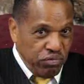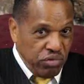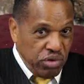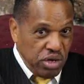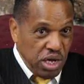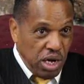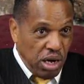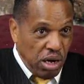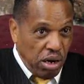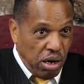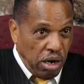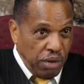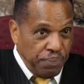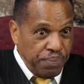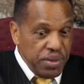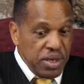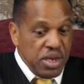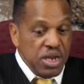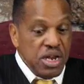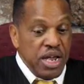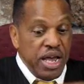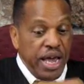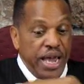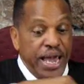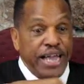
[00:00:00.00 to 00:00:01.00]
of God
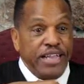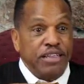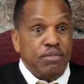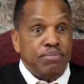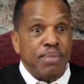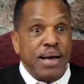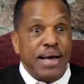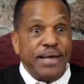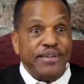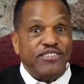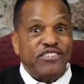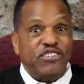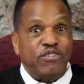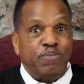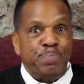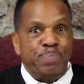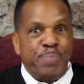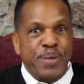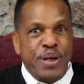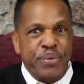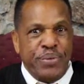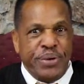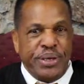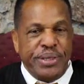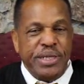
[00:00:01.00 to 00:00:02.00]
and my
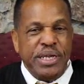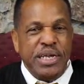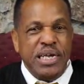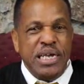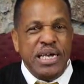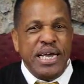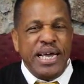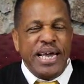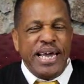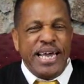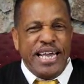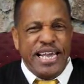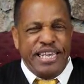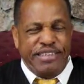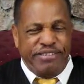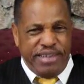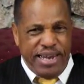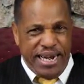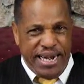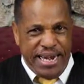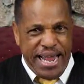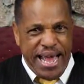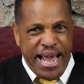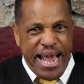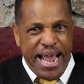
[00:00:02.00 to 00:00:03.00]
spirit is
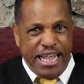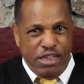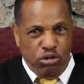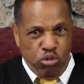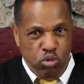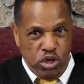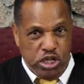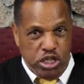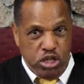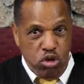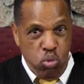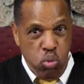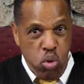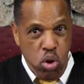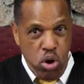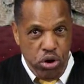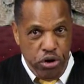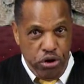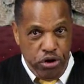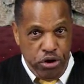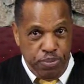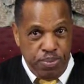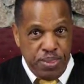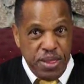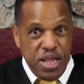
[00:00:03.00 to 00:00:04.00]
in line with the
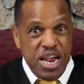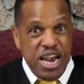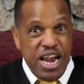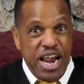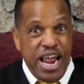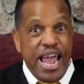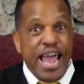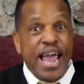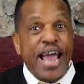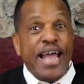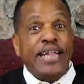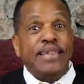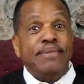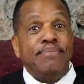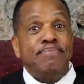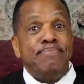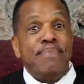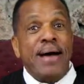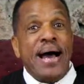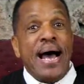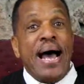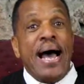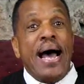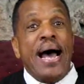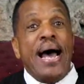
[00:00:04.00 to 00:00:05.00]
Word and
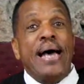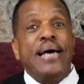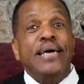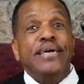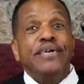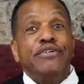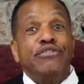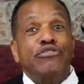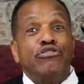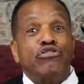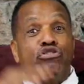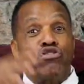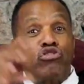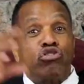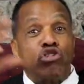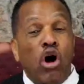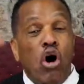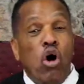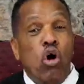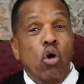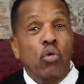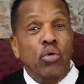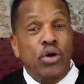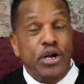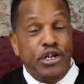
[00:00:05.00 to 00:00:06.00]
my
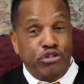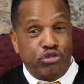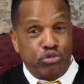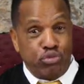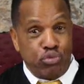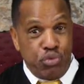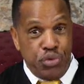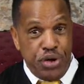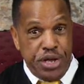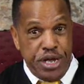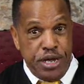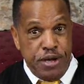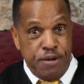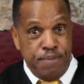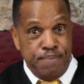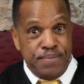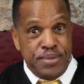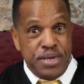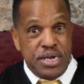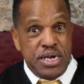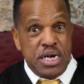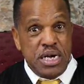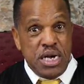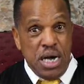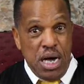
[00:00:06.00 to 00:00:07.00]
soulless realm
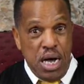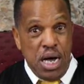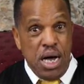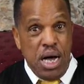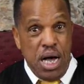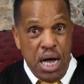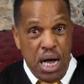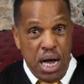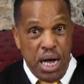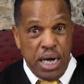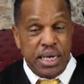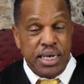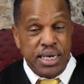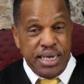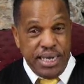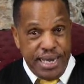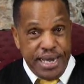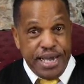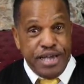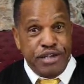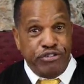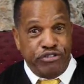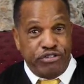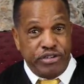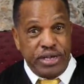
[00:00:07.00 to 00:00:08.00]
uh-huh,
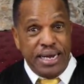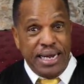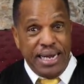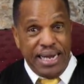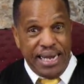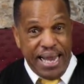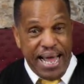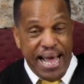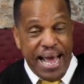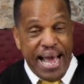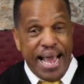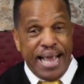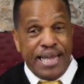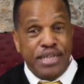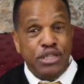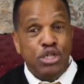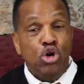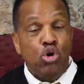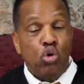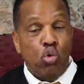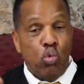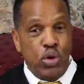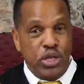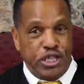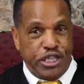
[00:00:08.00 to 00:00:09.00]
is in line
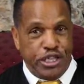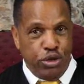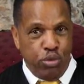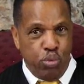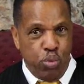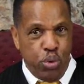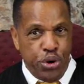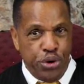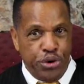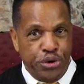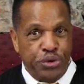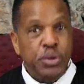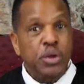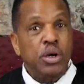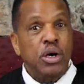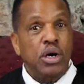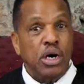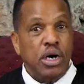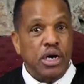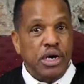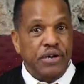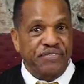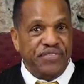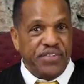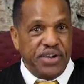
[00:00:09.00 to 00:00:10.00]
with the Word
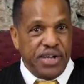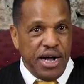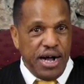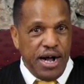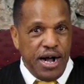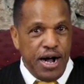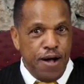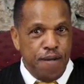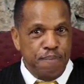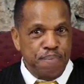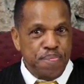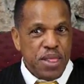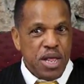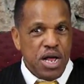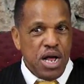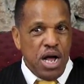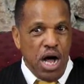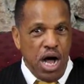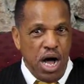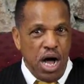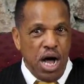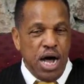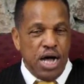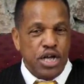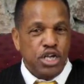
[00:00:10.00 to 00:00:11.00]
of God.
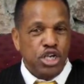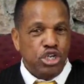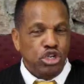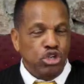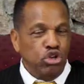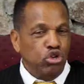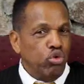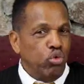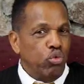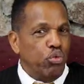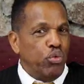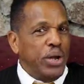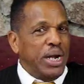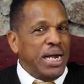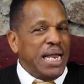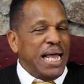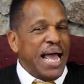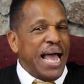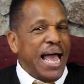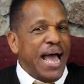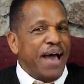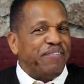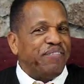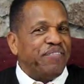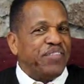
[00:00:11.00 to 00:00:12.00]
Uh, you really
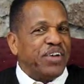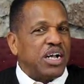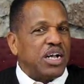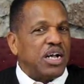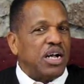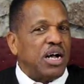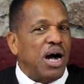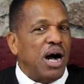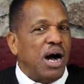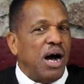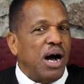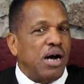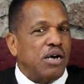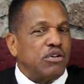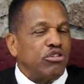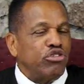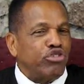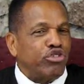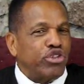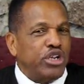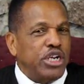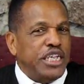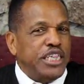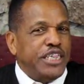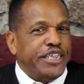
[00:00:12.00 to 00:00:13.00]
have to
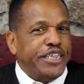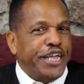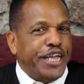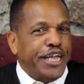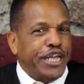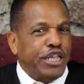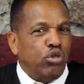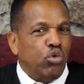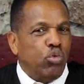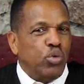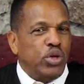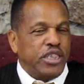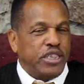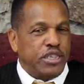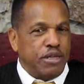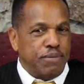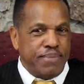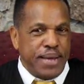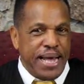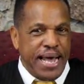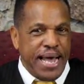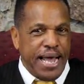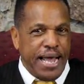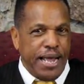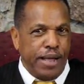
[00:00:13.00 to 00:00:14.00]
constantly deal with the
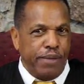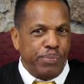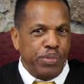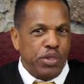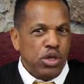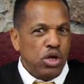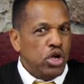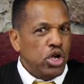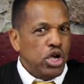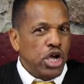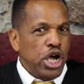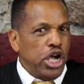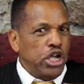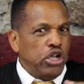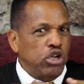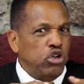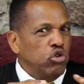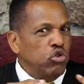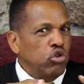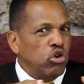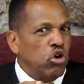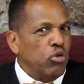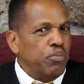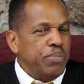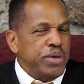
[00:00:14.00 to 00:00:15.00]
mind. And
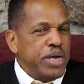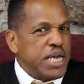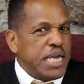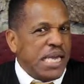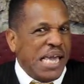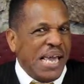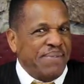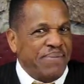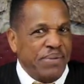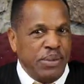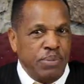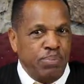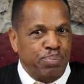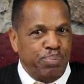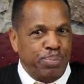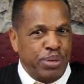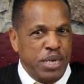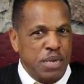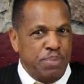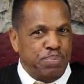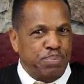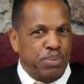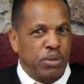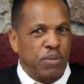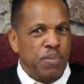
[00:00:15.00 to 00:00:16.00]
you don't be giving
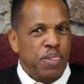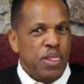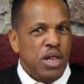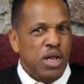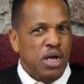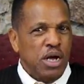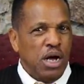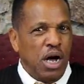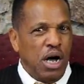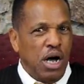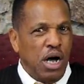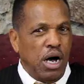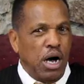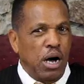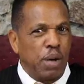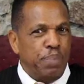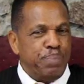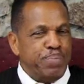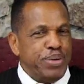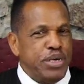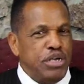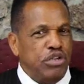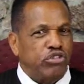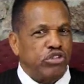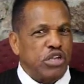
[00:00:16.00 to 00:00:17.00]
people uh, a
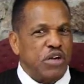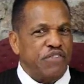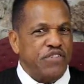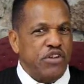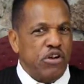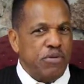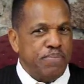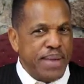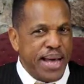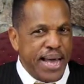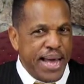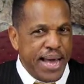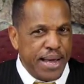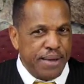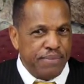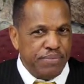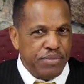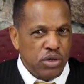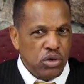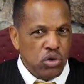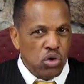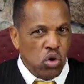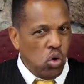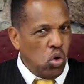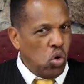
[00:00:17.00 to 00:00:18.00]
piece of your mind.
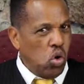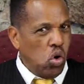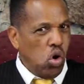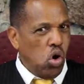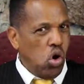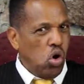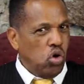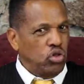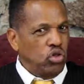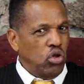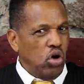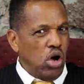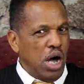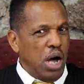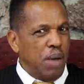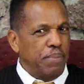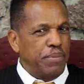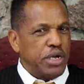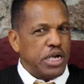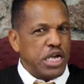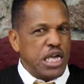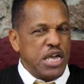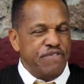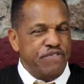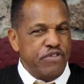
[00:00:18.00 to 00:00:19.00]
Oh, no, I'm
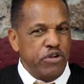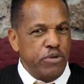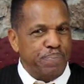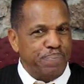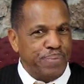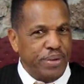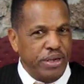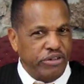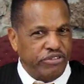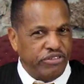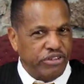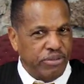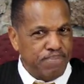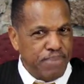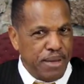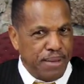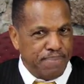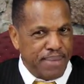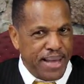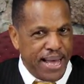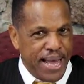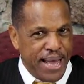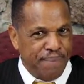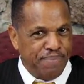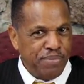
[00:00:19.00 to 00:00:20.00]
going to give you a piece of my
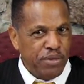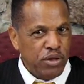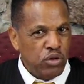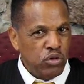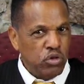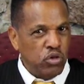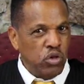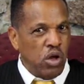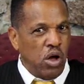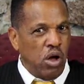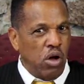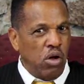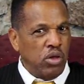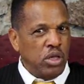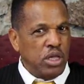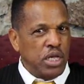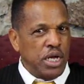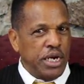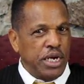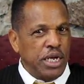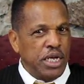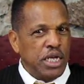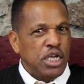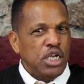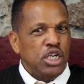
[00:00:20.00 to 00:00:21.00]
mind. No,
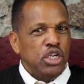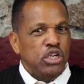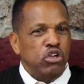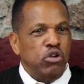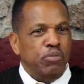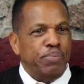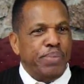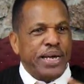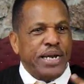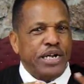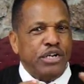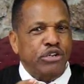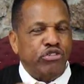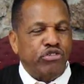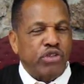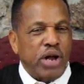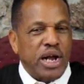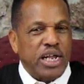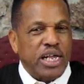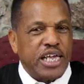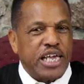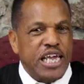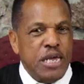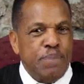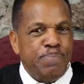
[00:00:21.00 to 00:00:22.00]
honey, you better try
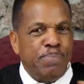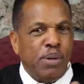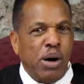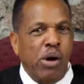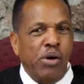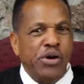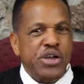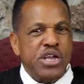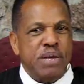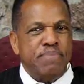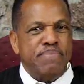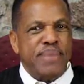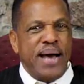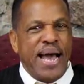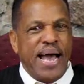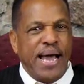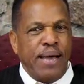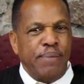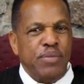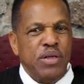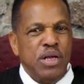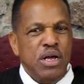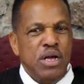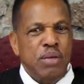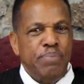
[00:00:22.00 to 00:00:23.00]
to keep all your
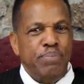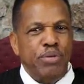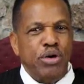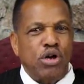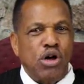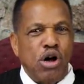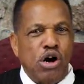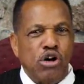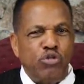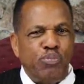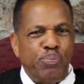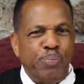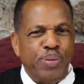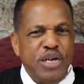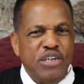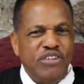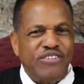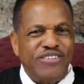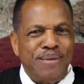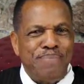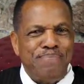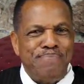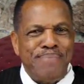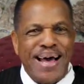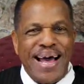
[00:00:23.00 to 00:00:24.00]
mind because
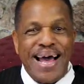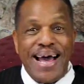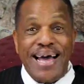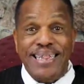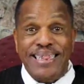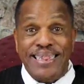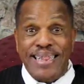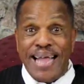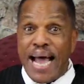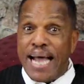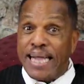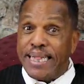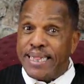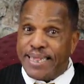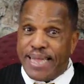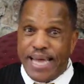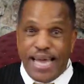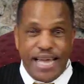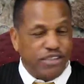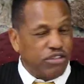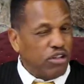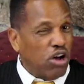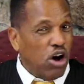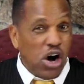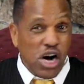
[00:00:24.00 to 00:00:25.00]
peace of mind
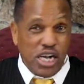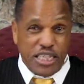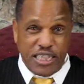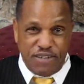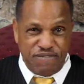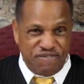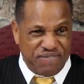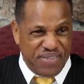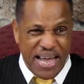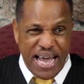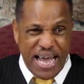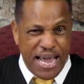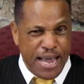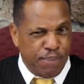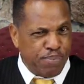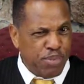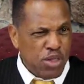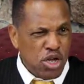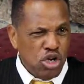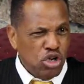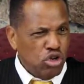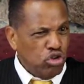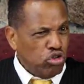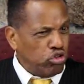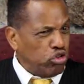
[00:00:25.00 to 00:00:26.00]
nowadays is hard to find.
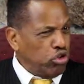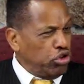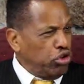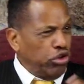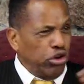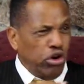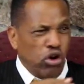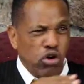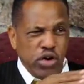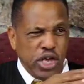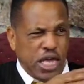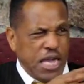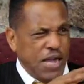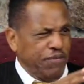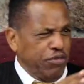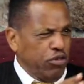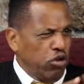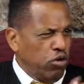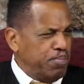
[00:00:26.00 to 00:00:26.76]
So you don't give